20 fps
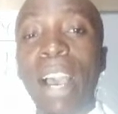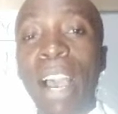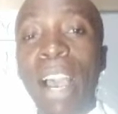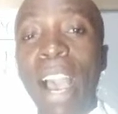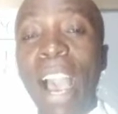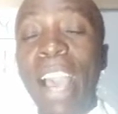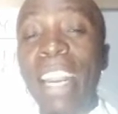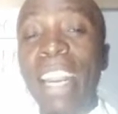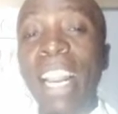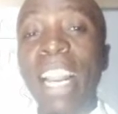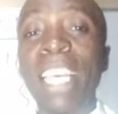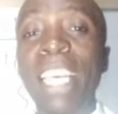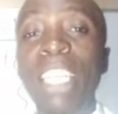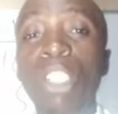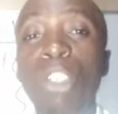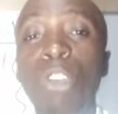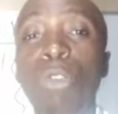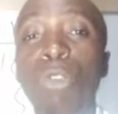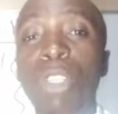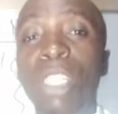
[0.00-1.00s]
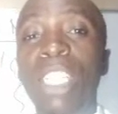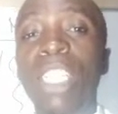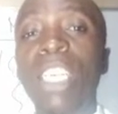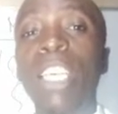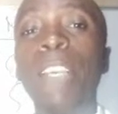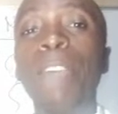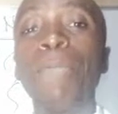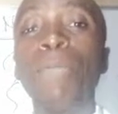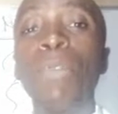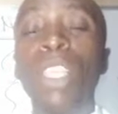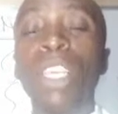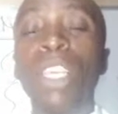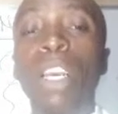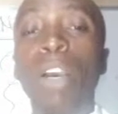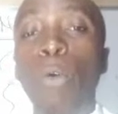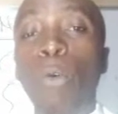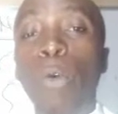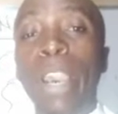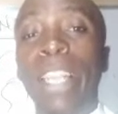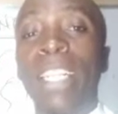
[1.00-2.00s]
analyzed to see
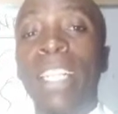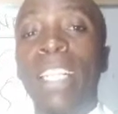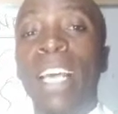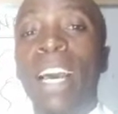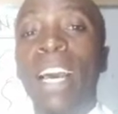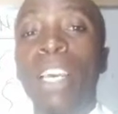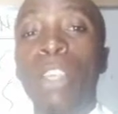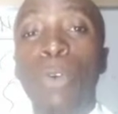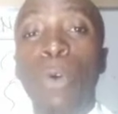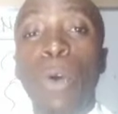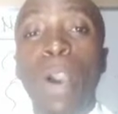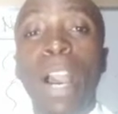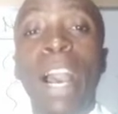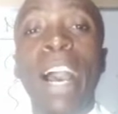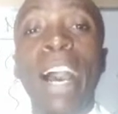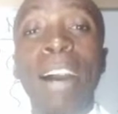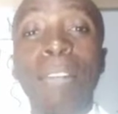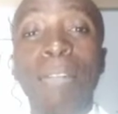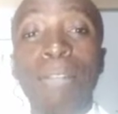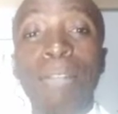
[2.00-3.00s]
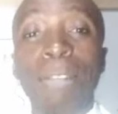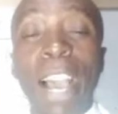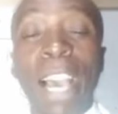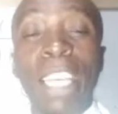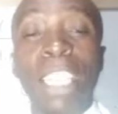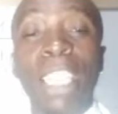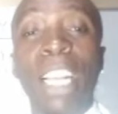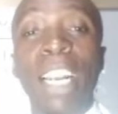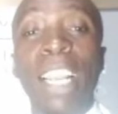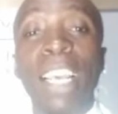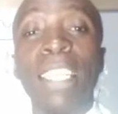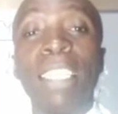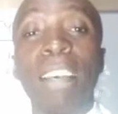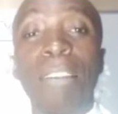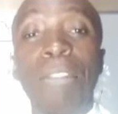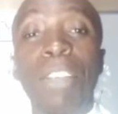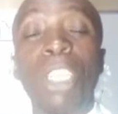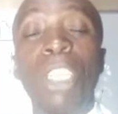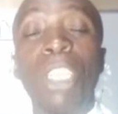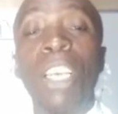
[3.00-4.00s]
whether you have actually
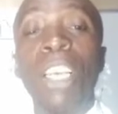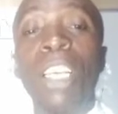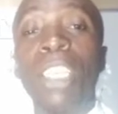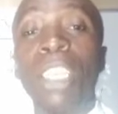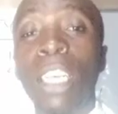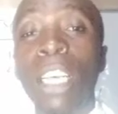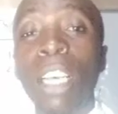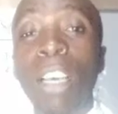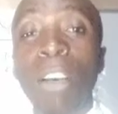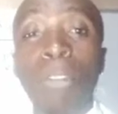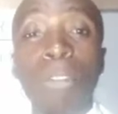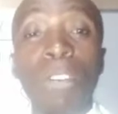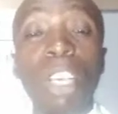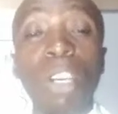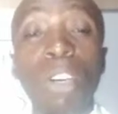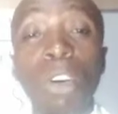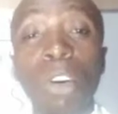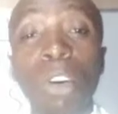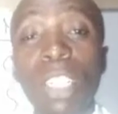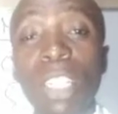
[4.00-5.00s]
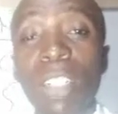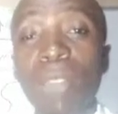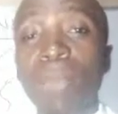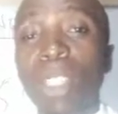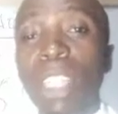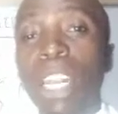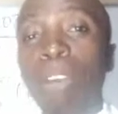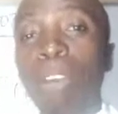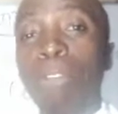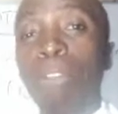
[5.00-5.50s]
sufficient follicles.